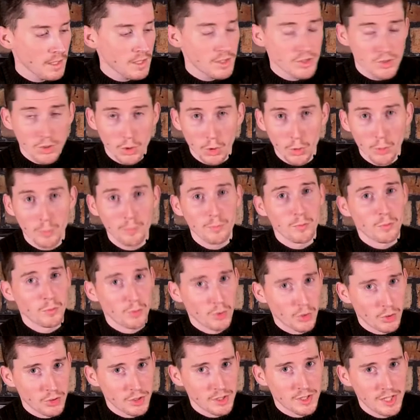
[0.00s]
So we're
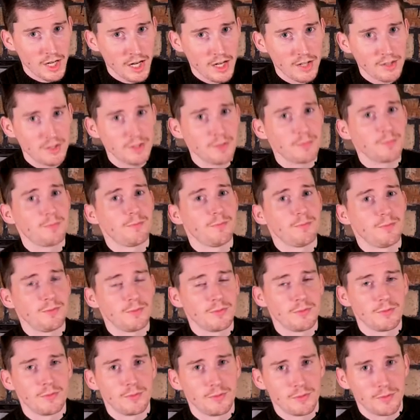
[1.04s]
going to start
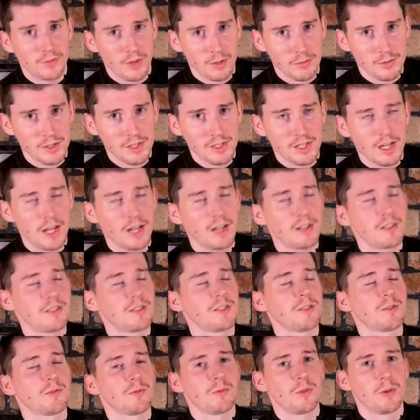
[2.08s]
from the start
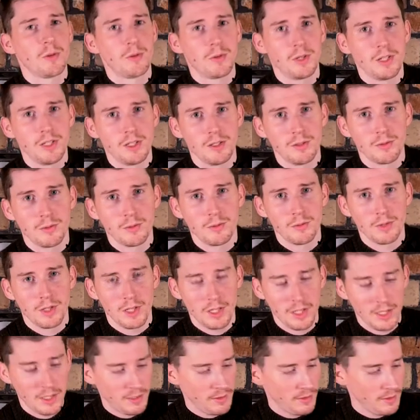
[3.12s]
where we
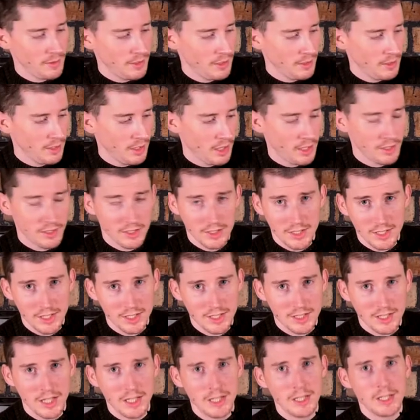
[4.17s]
uh, on the D
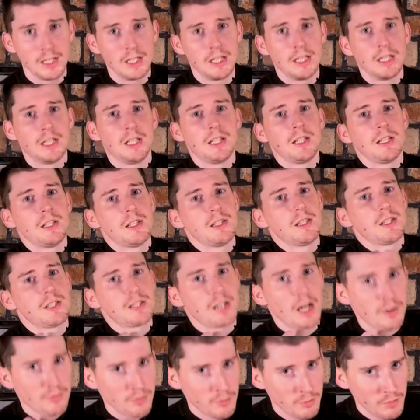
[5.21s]
scale.
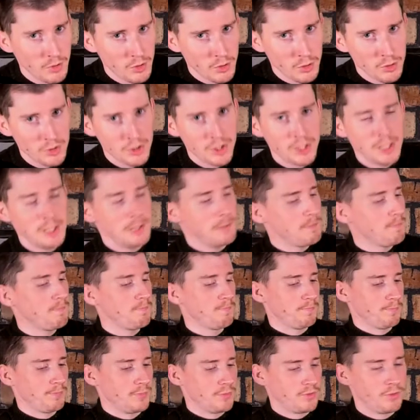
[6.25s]
Start from low D,
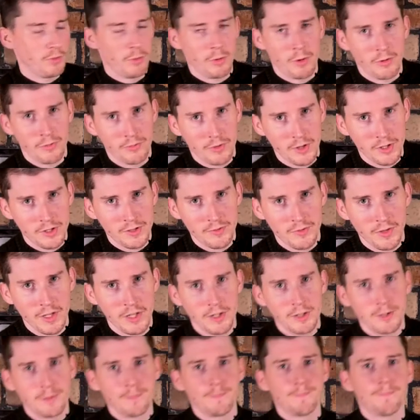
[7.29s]
from our first
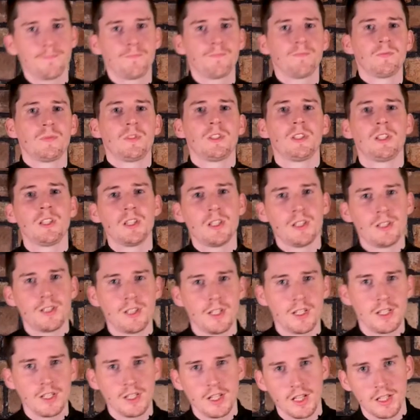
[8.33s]
finger,
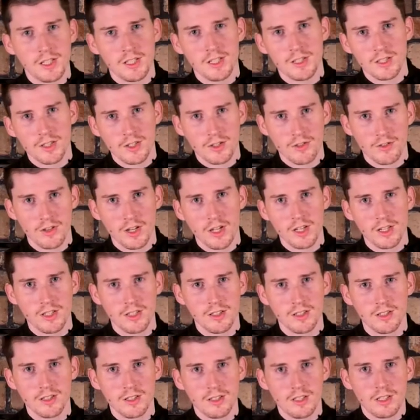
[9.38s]
sitting nice and
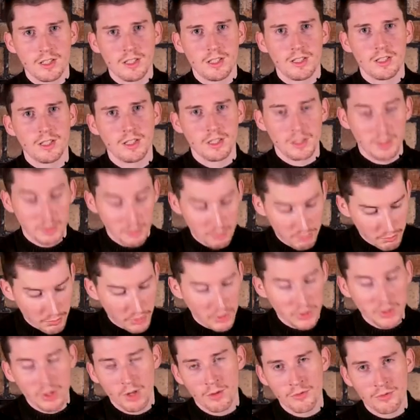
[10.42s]
straight
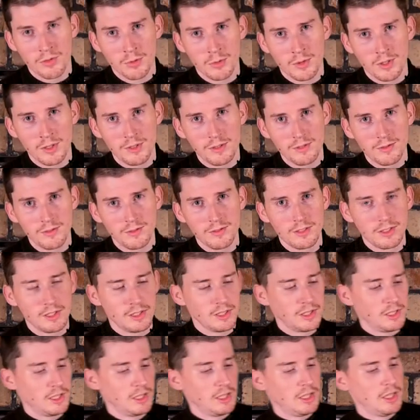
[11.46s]
but comfortable,
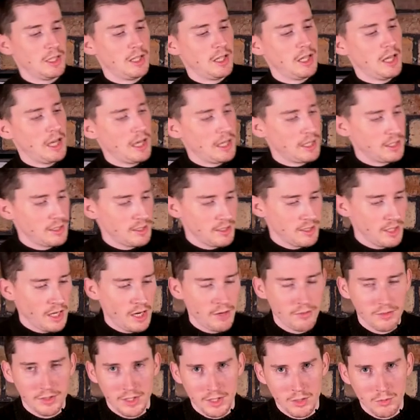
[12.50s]
and
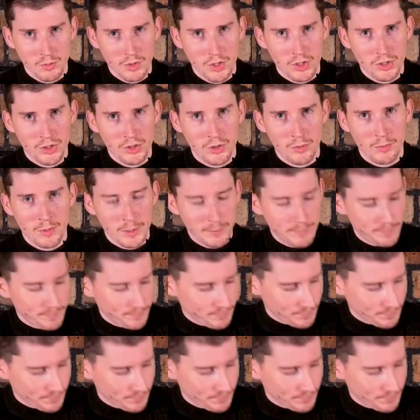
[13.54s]
everything where it should be.